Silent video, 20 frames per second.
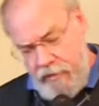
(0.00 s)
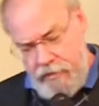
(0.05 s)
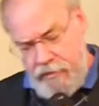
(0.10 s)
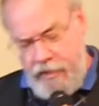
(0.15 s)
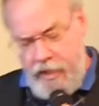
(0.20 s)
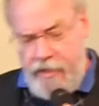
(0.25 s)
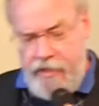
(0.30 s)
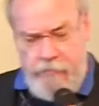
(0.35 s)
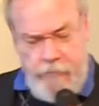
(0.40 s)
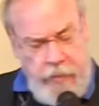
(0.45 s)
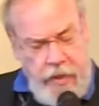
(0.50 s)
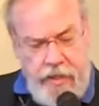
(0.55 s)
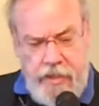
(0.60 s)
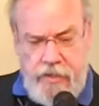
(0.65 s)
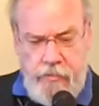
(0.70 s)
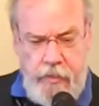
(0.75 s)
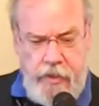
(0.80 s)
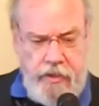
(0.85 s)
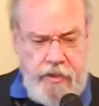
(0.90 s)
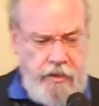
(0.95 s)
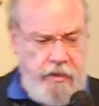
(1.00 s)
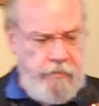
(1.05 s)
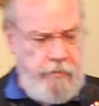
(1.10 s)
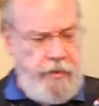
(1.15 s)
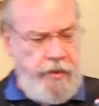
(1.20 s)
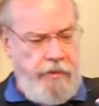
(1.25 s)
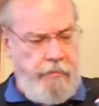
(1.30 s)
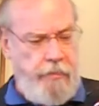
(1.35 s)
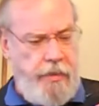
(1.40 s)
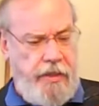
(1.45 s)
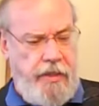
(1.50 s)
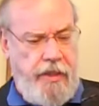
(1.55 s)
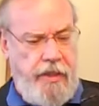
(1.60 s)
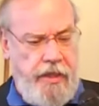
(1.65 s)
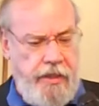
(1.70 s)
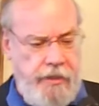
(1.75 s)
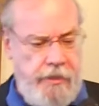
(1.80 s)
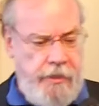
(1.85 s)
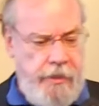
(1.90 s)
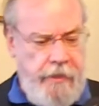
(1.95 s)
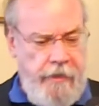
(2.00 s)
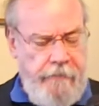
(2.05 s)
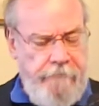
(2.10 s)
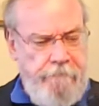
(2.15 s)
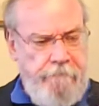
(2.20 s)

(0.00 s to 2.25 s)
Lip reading: kind of bugs me a little bit, because